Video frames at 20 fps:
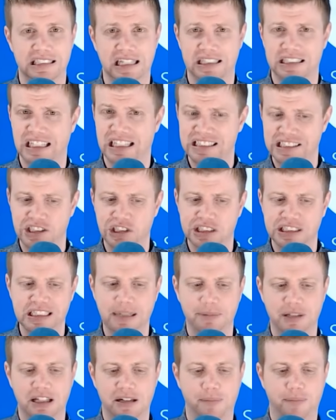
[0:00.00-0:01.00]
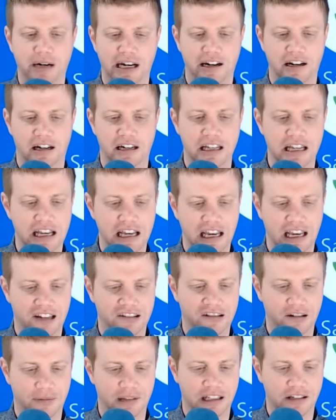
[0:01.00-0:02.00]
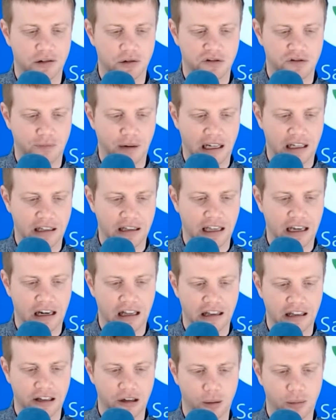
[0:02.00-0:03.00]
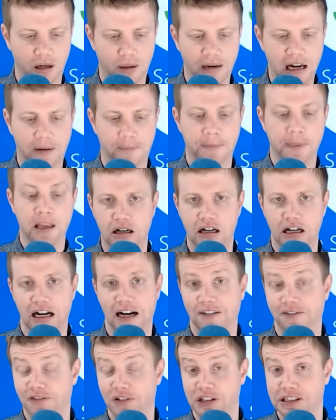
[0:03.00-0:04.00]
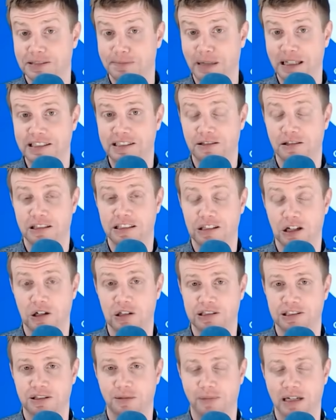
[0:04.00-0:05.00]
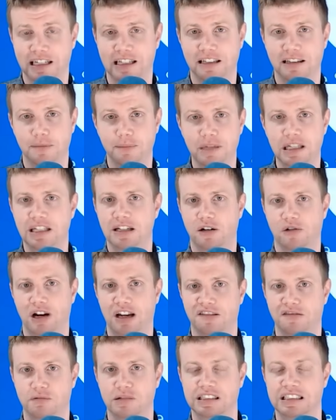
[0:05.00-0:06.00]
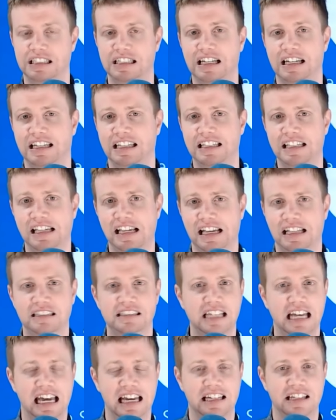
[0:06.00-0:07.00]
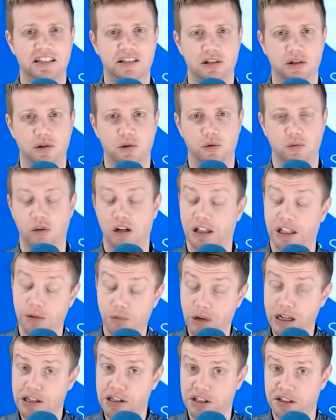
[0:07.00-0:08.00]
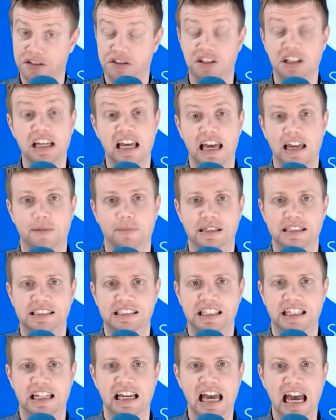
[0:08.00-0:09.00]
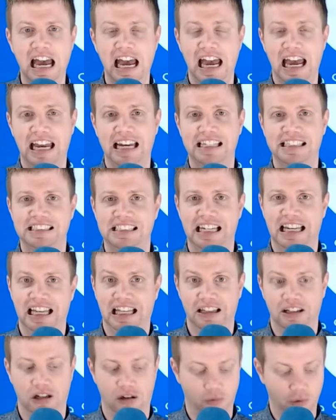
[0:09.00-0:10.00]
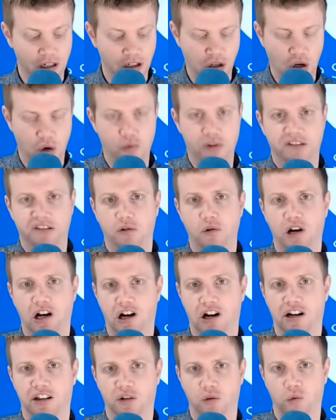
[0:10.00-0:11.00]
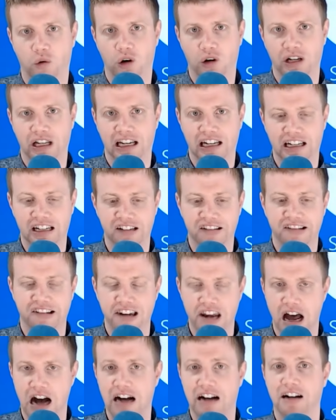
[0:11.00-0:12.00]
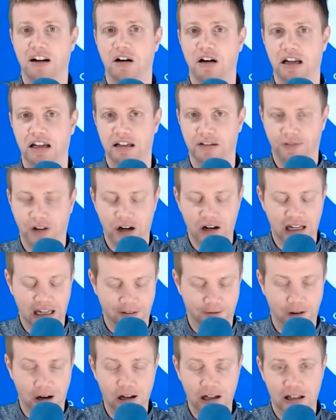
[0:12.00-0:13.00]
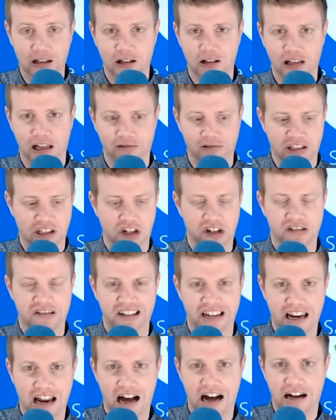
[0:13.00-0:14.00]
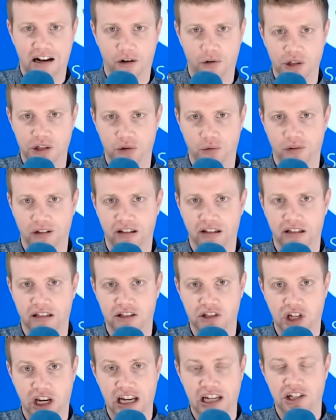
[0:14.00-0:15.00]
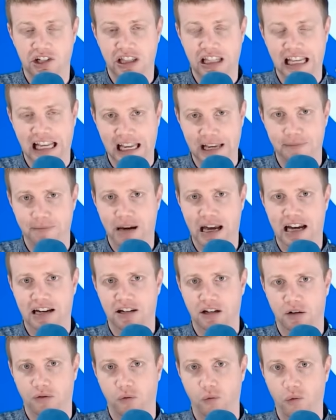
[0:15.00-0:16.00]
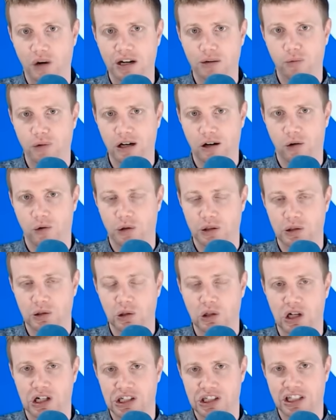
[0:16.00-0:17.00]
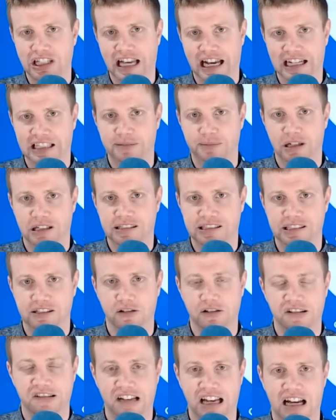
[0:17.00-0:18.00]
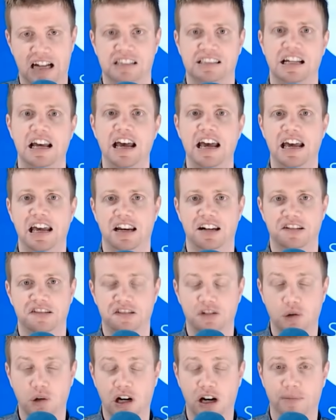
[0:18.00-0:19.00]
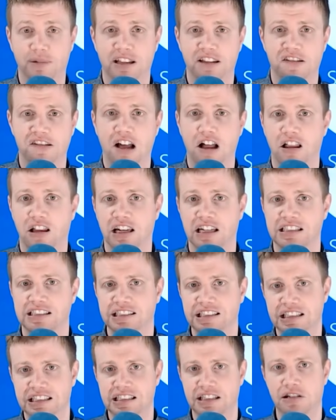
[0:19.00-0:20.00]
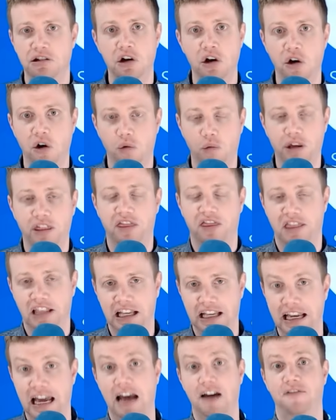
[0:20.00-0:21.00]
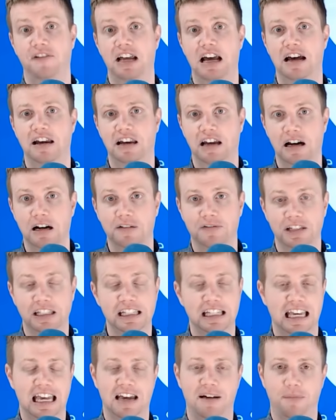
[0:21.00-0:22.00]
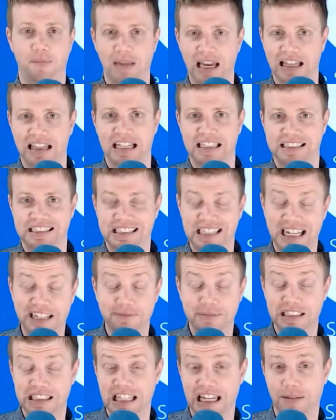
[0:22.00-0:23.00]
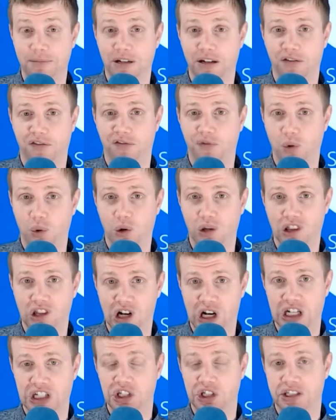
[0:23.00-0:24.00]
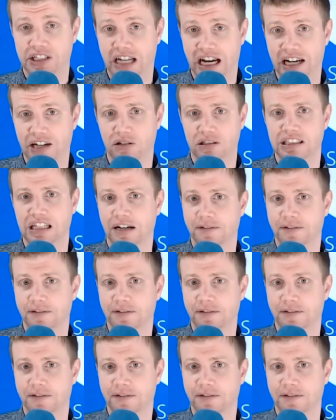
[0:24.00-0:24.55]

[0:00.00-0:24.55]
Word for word: X. It's just something to bite on and something to speculate a little bit about. Uh, Phil Spencer is also making the media rounds once again. He is headed to, well, he went to CNBC and he said, hey, look, we know what's going on in the world and it is not very, in very clear language, it is not going to change the impact of when we are going to launch the Xbox Series X. It is still coming this holiday season with the caveat of he can't make that same statement for launch titles.